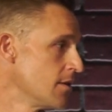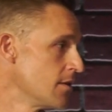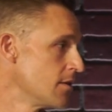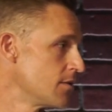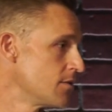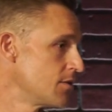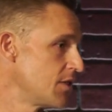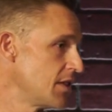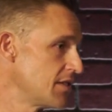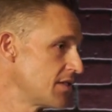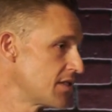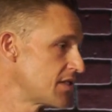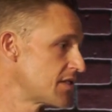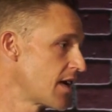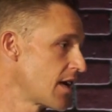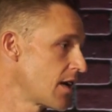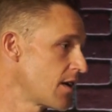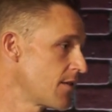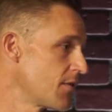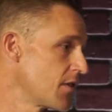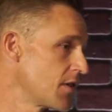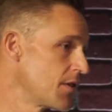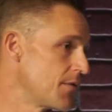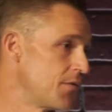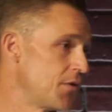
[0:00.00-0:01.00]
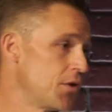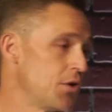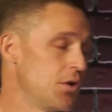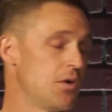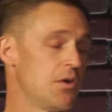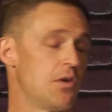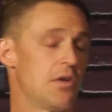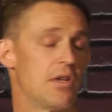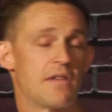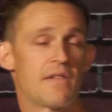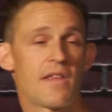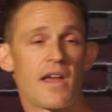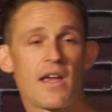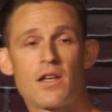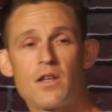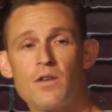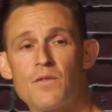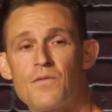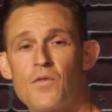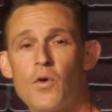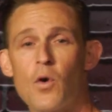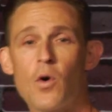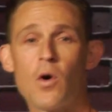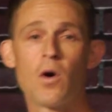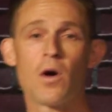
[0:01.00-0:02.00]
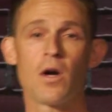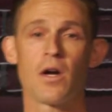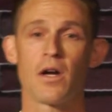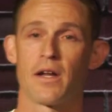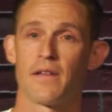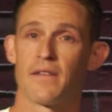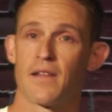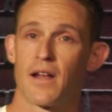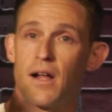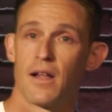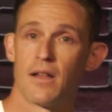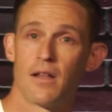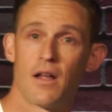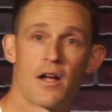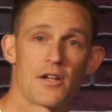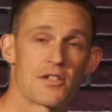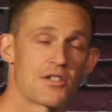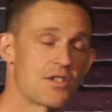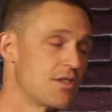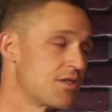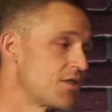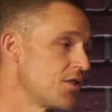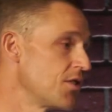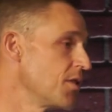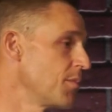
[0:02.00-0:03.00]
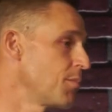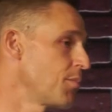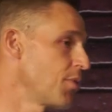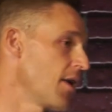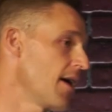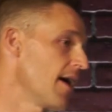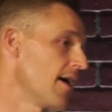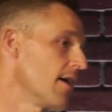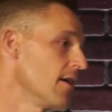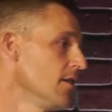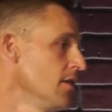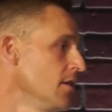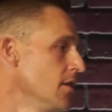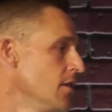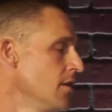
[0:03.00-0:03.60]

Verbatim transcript: Jesus, thank you for the food and thank you for, and then I'll launch into a prayer